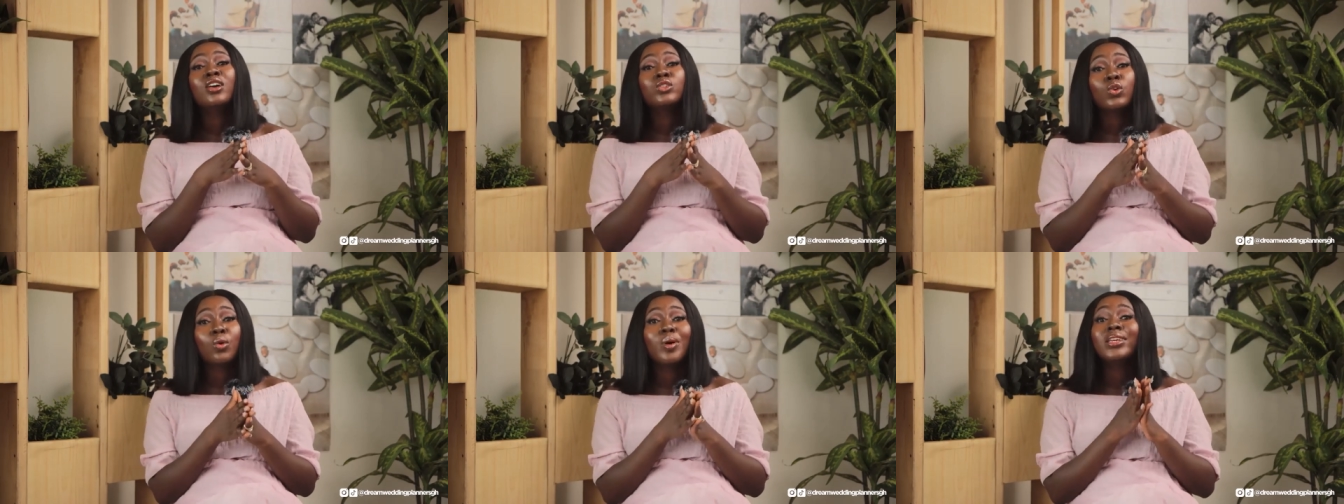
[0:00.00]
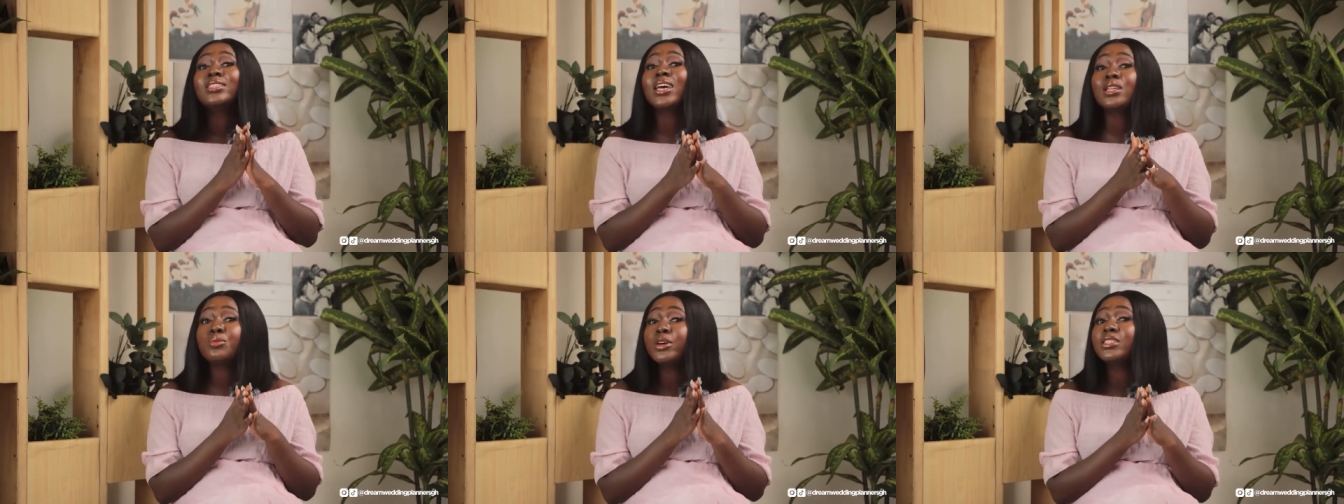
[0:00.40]
So my
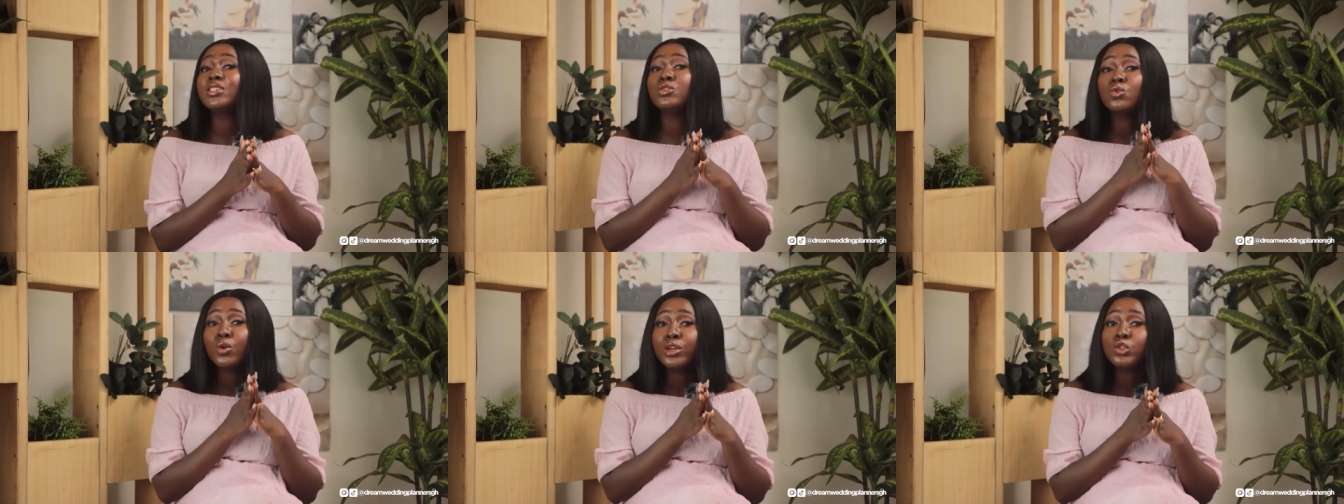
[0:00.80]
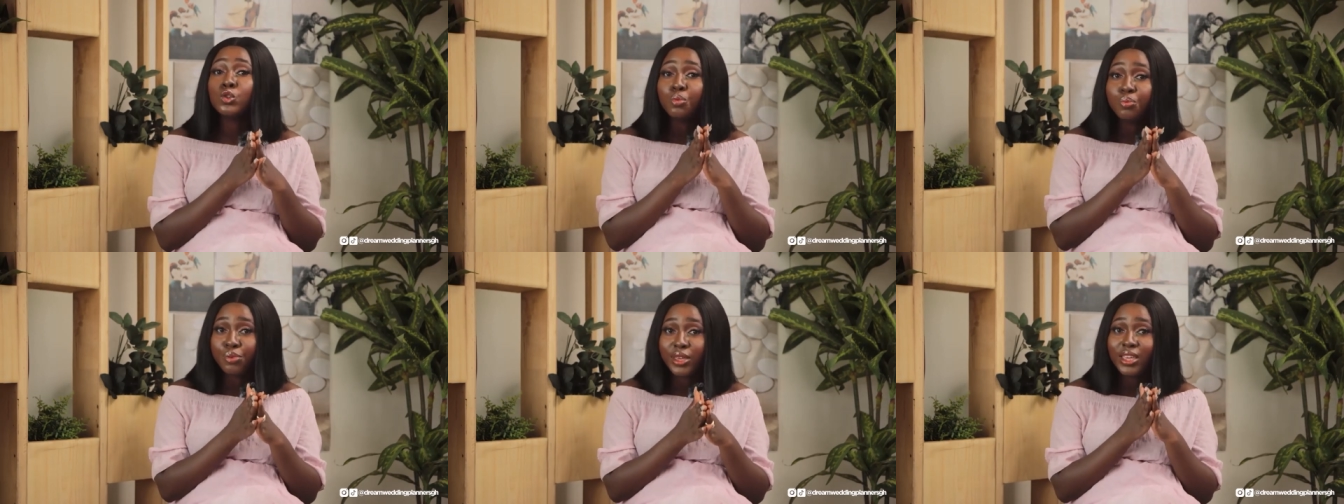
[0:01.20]
third point is going
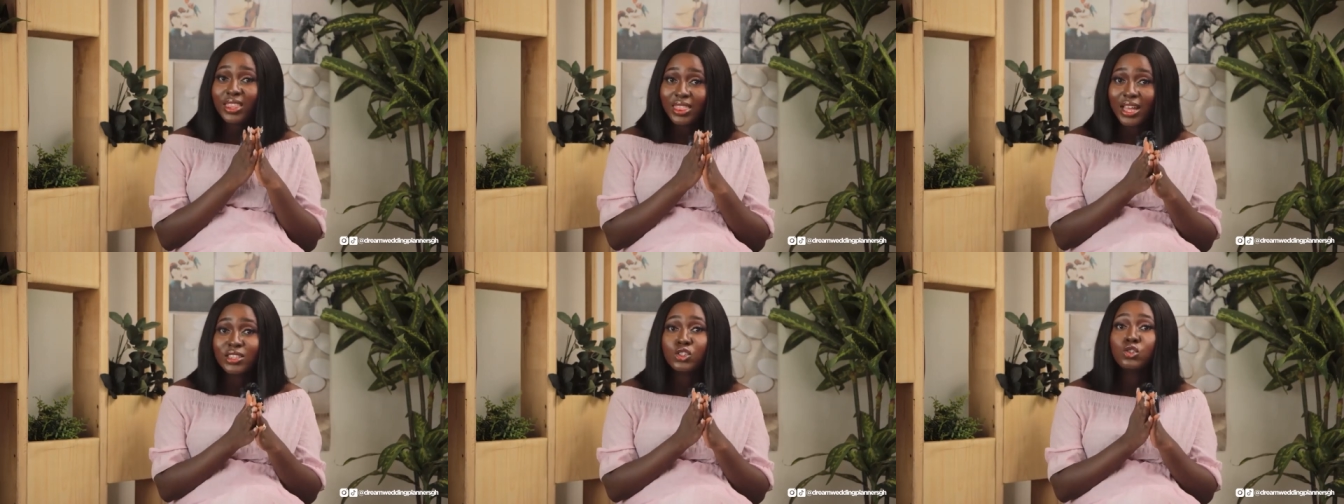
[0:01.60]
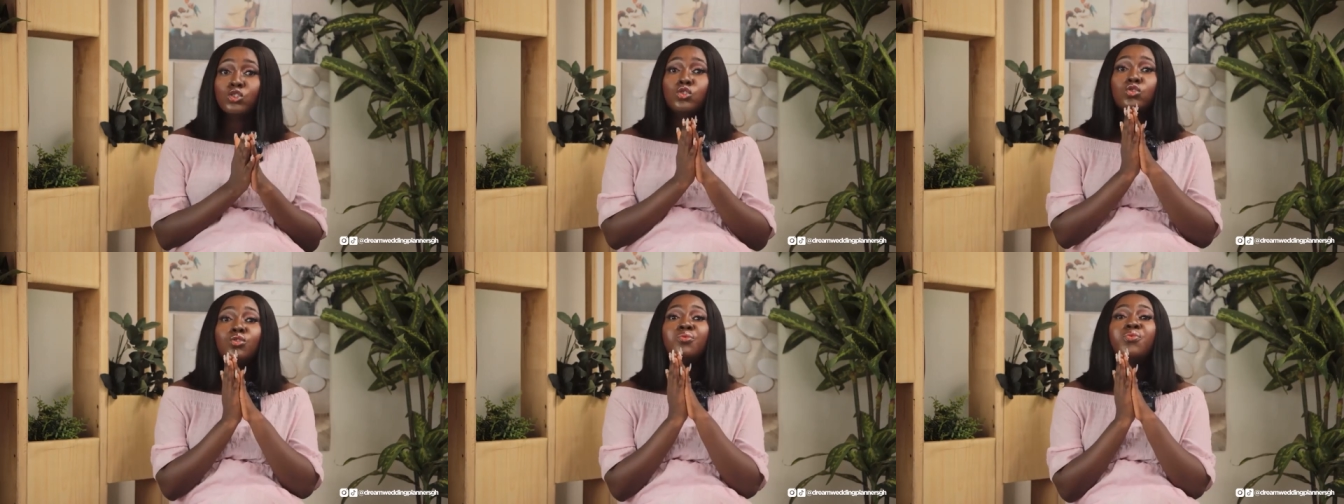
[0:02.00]
to be that you
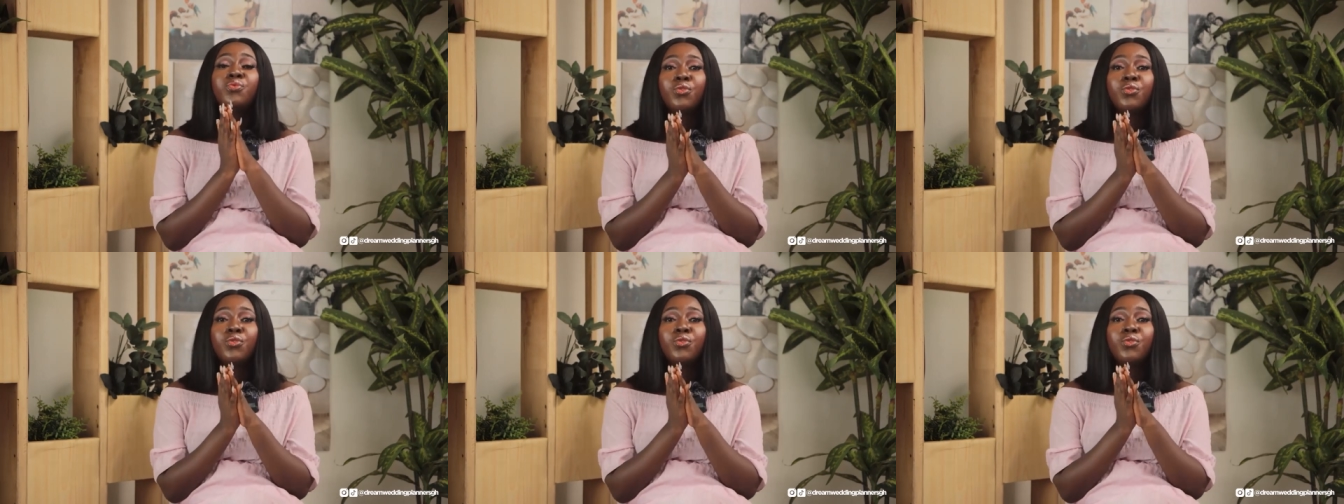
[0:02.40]
should